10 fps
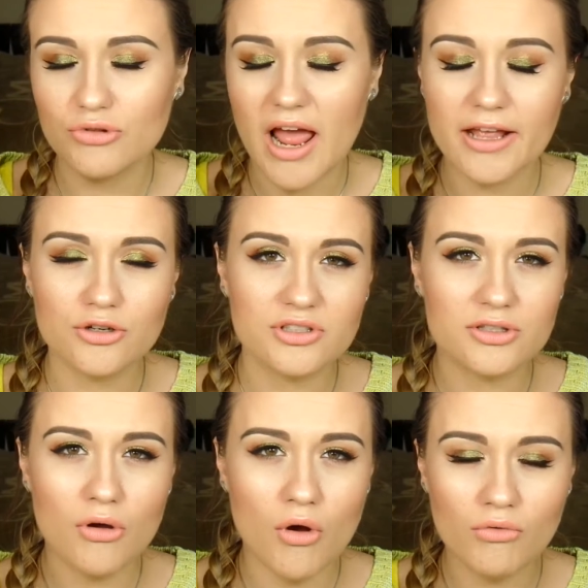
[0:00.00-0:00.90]
I
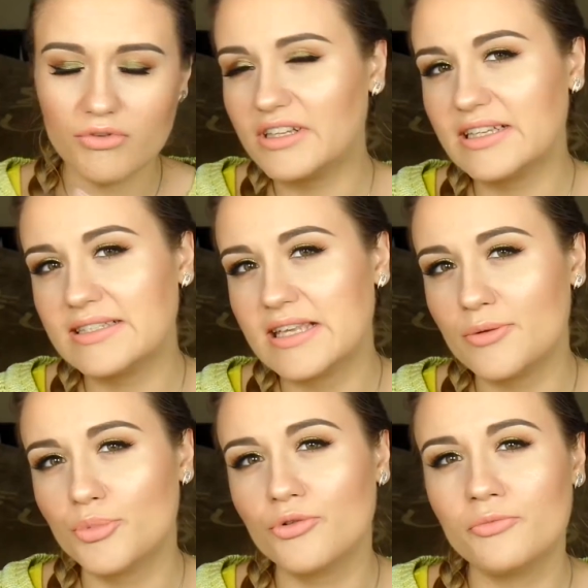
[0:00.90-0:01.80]
could already see
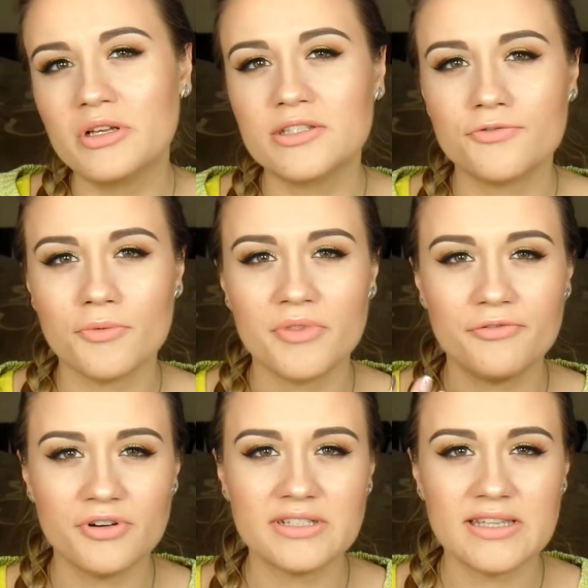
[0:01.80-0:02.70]
improvements from the
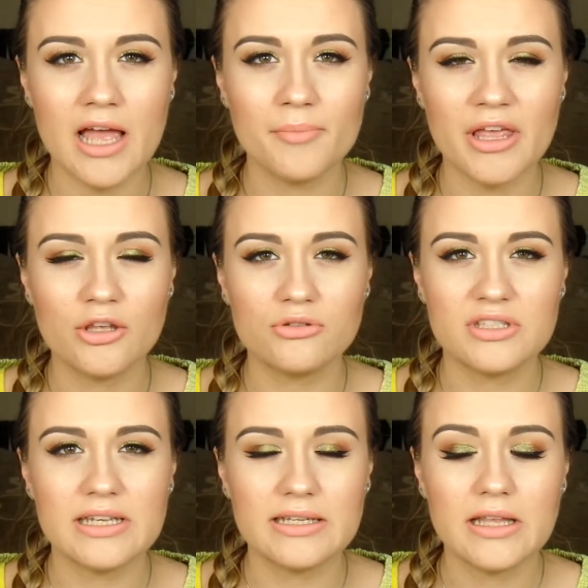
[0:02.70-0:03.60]
first time I
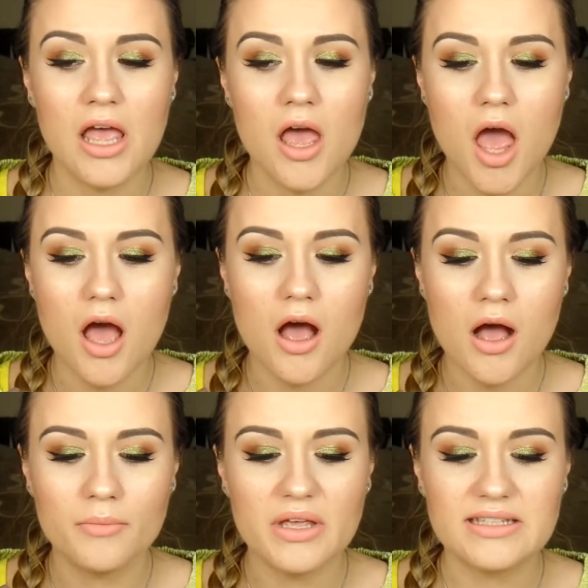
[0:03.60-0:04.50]
used it.
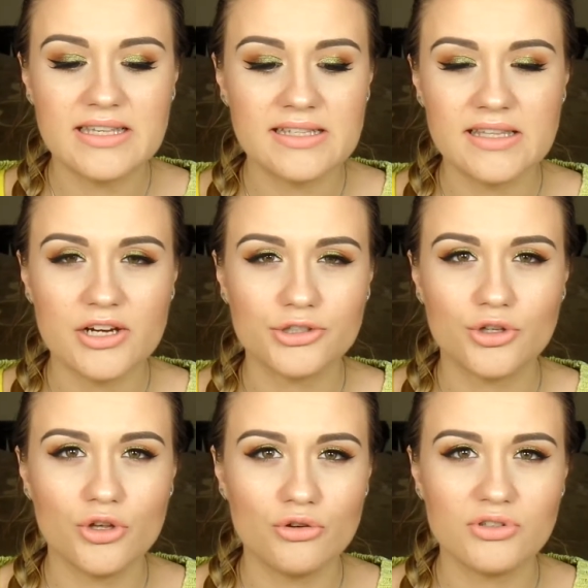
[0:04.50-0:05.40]
It says there
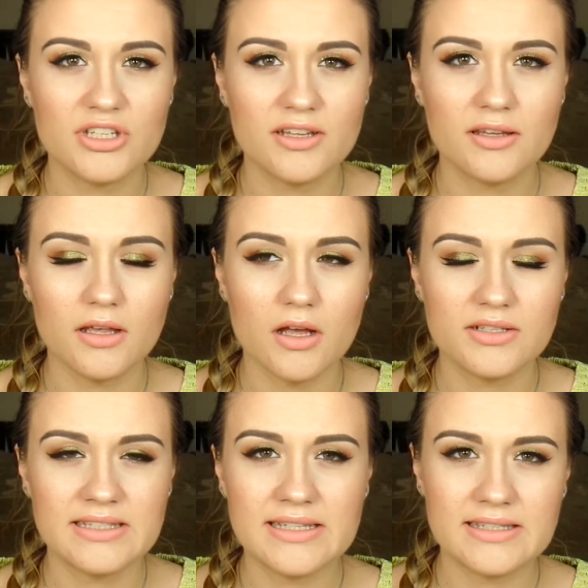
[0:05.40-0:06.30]
to use it
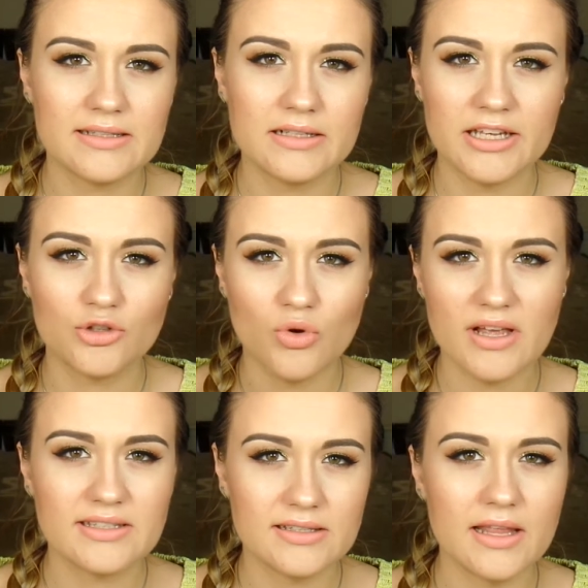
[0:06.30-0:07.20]
consistently
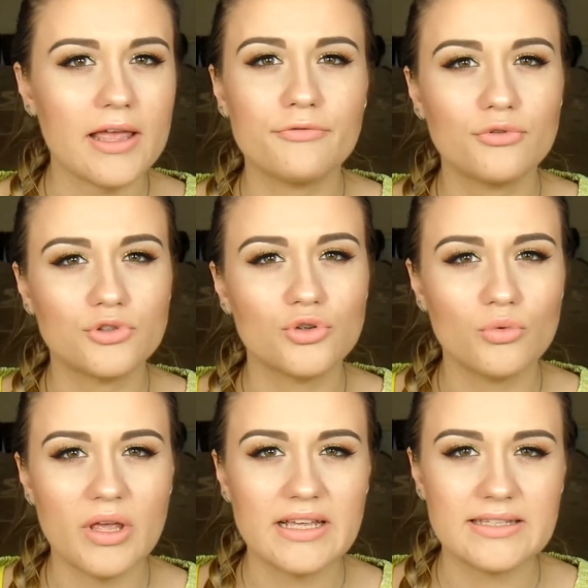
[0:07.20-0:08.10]
twice a day for 2
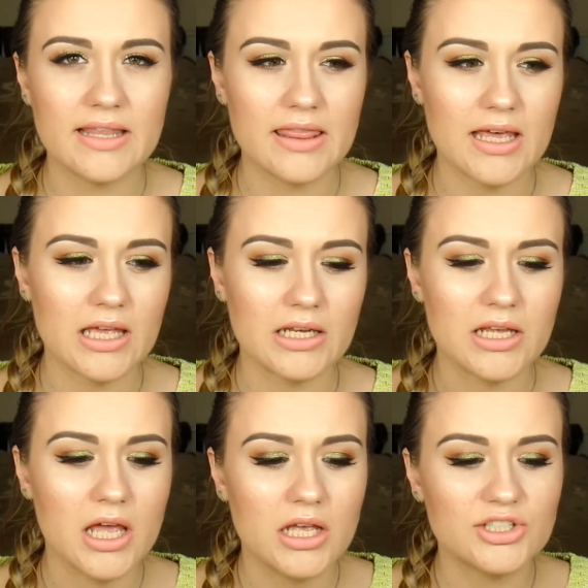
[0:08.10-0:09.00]
weeks and
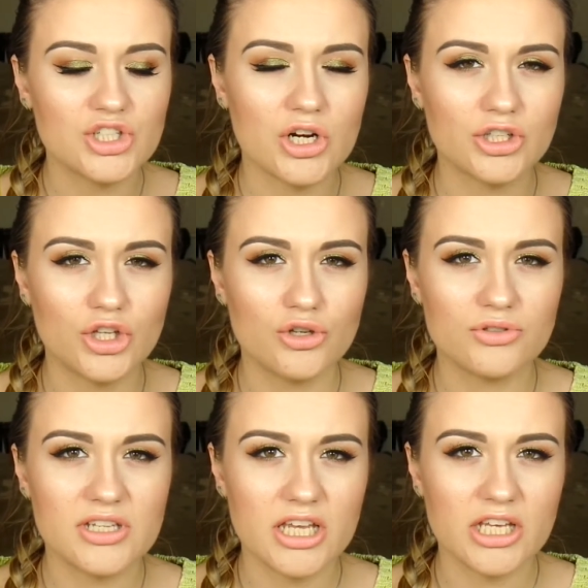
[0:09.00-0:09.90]
then start
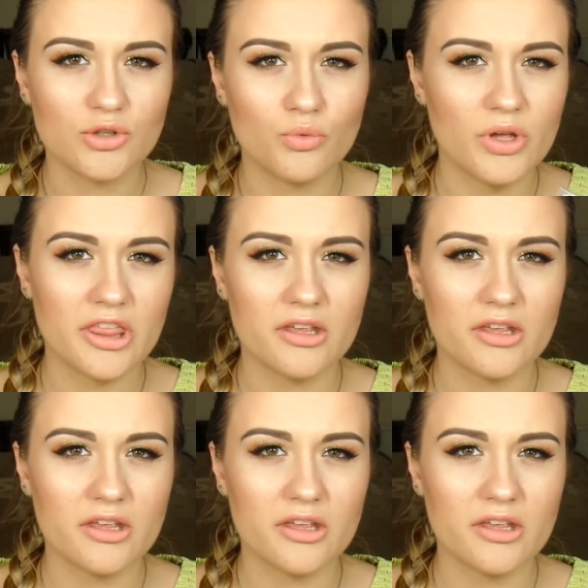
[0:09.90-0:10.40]
using it with